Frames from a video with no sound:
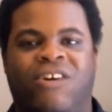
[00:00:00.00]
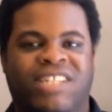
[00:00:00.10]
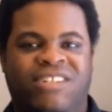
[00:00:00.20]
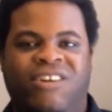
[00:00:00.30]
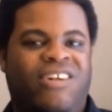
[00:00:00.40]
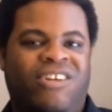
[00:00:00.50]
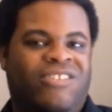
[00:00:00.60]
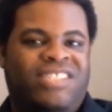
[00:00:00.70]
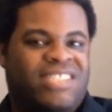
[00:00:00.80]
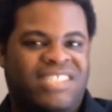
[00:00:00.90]
It's like, no, no, no,
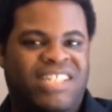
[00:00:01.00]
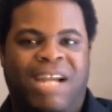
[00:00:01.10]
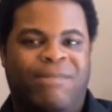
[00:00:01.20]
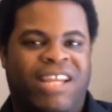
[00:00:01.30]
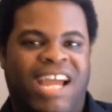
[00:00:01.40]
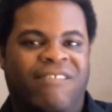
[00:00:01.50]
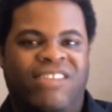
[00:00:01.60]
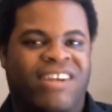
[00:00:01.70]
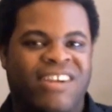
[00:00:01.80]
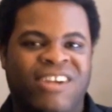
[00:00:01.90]
this is the time to have
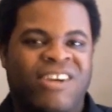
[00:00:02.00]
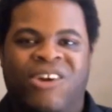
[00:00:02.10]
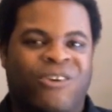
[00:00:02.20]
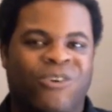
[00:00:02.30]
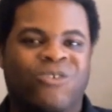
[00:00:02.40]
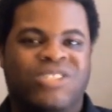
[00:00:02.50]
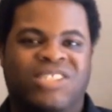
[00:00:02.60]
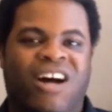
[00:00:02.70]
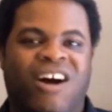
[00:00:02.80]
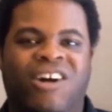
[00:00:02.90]
the cool
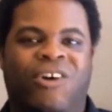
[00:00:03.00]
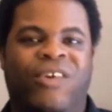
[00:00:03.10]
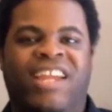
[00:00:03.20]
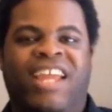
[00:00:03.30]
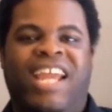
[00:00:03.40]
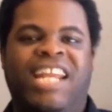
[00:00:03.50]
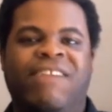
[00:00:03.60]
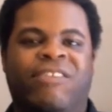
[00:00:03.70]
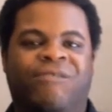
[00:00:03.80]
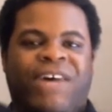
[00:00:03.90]
song going. And
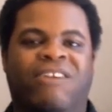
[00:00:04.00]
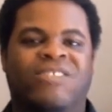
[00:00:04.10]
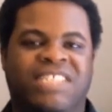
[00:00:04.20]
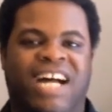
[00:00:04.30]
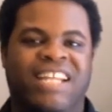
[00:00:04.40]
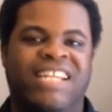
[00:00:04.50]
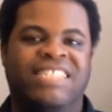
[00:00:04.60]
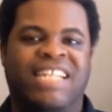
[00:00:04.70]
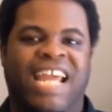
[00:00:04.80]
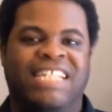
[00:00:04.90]
even the final shot
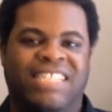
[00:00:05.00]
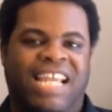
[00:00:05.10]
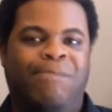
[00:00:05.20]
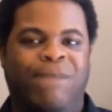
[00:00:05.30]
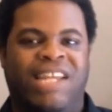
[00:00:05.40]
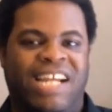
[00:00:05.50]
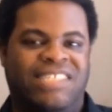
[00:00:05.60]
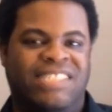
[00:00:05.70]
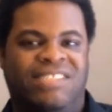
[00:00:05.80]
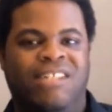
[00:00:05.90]
isn't as epic as
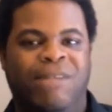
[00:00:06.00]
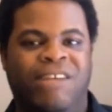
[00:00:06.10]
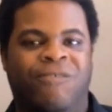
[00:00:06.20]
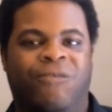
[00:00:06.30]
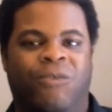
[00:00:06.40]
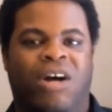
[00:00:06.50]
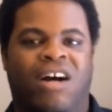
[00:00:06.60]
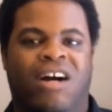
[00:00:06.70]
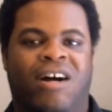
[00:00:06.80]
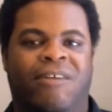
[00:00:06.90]
it should be
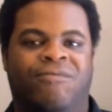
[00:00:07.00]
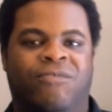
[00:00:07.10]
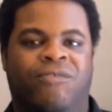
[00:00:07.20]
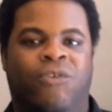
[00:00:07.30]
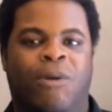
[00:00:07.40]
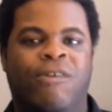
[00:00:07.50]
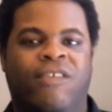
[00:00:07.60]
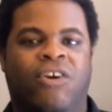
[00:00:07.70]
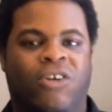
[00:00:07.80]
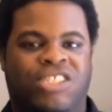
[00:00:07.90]
uh, for a
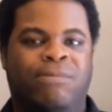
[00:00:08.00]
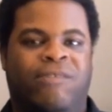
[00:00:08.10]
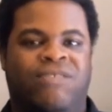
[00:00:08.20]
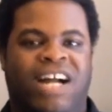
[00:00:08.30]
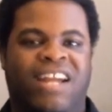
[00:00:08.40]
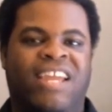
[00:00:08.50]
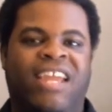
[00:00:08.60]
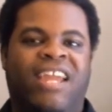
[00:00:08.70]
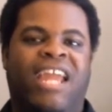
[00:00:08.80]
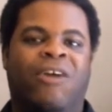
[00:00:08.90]
movie called Superfly
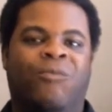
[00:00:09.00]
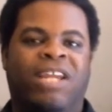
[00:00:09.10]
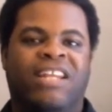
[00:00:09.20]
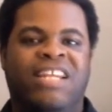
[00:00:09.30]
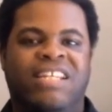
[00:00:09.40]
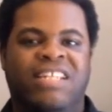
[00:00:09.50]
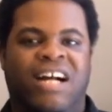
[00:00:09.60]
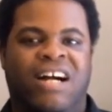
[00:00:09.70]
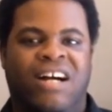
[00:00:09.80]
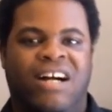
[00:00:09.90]
and when he
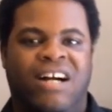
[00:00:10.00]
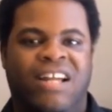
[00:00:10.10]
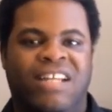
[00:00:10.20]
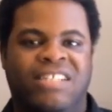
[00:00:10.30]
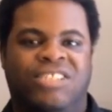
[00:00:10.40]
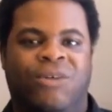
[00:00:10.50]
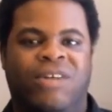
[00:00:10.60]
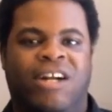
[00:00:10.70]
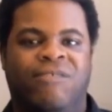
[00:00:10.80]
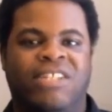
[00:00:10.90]
uh,
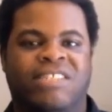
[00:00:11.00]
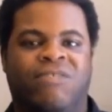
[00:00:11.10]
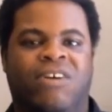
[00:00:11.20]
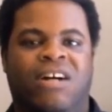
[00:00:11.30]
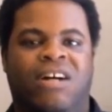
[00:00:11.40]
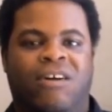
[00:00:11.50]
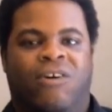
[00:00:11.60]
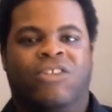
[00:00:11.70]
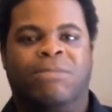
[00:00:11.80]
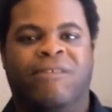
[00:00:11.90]
showing off his uh,
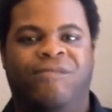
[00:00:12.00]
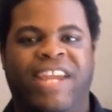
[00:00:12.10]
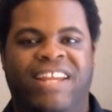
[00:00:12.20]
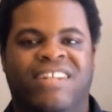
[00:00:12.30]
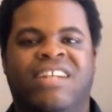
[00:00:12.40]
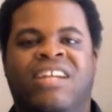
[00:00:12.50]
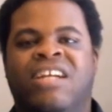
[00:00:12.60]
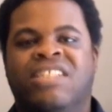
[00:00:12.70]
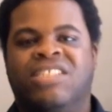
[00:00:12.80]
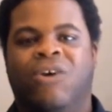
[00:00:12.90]
ultimate fate.
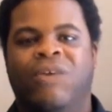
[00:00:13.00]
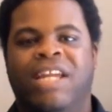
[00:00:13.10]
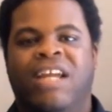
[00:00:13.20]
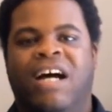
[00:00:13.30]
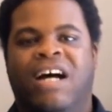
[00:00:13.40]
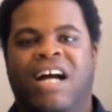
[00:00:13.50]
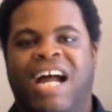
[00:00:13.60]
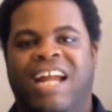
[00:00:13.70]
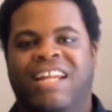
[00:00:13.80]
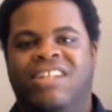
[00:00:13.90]
So uh,
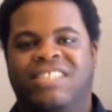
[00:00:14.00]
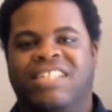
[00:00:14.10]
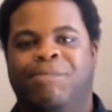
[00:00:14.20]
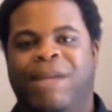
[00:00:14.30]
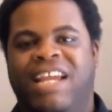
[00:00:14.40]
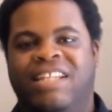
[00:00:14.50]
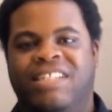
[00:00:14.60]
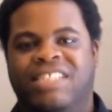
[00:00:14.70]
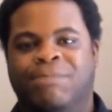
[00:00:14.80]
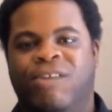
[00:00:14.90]
I looked it up, and
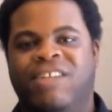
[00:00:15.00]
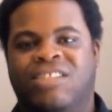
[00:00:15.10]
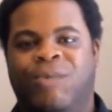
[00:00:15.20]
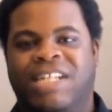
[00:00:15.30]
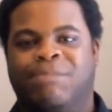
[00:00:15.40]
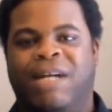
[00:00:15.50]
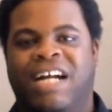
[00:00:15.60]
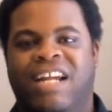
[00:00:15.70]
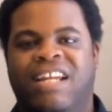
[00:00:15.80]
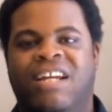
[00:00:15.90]
this is directed
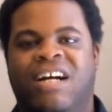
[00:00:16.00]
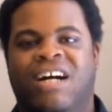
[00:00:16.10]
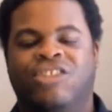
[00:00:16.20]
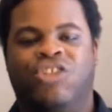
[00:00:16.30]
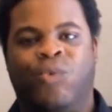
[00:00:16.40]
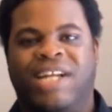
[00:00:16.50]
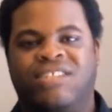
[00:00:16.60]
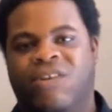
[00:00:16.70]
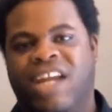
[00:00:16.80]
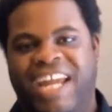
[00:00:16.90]
by uh,
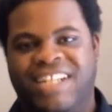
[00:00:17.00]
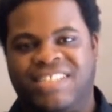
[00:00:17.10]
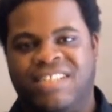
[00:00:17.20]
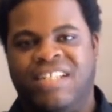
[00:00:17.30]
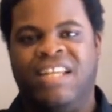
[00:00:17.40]
Director X.